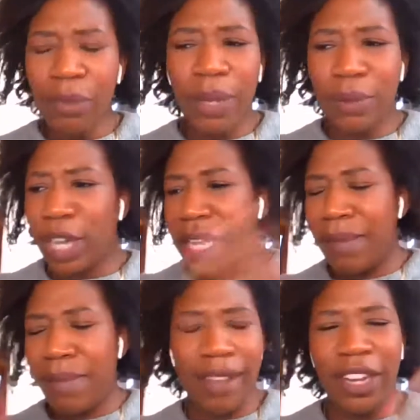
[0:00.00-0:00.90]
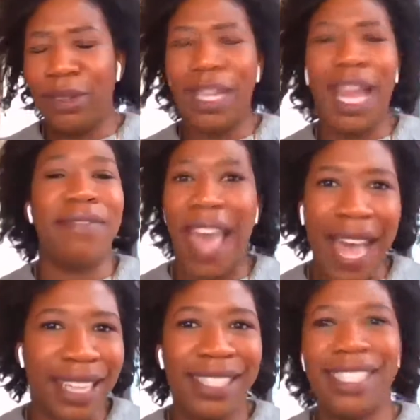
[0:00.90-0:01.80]
we were talking about, you know, life
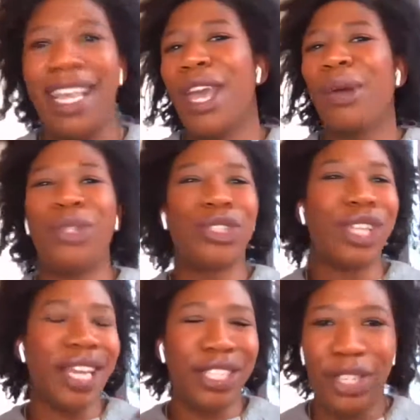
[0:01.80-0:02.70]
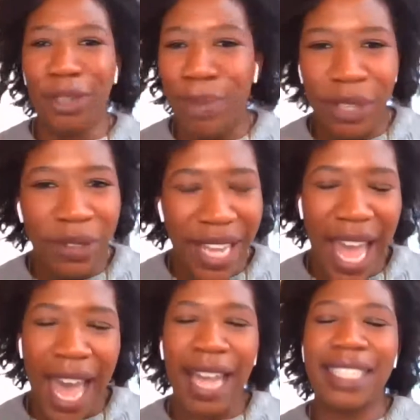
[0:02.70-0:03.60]
hacks, which led to beauty
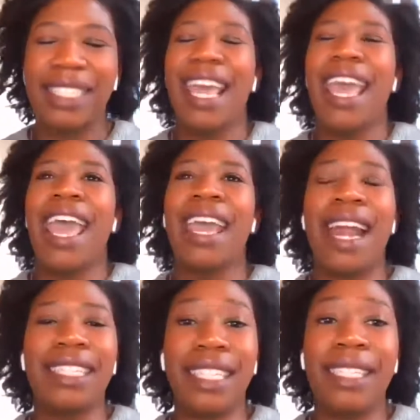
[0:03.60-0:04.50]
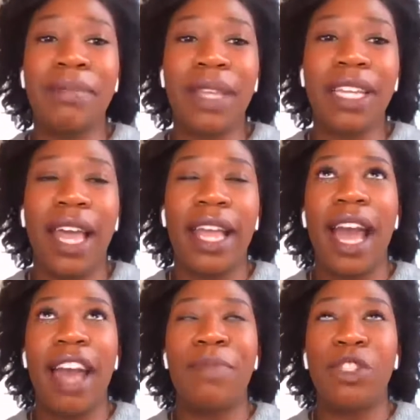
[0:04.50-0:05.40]
hacks. And I said something
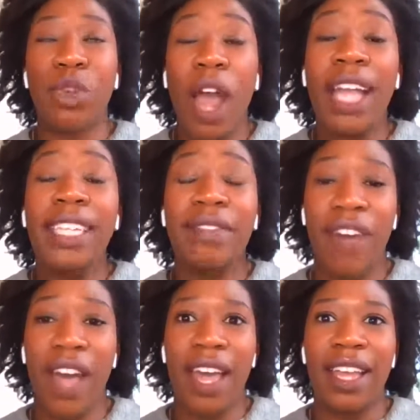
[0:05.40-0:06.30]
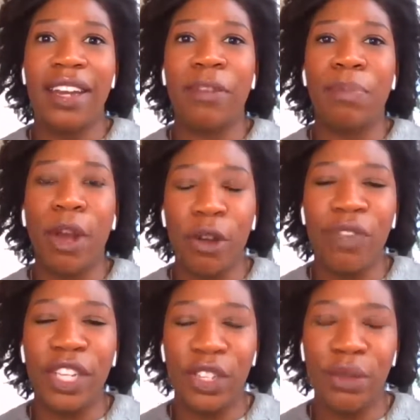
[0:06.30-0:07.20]
like, I've been trying to find the
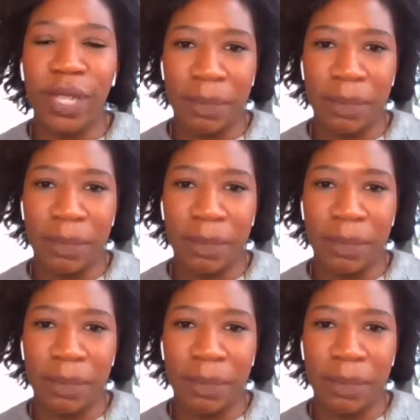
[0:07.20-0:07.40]
perfect new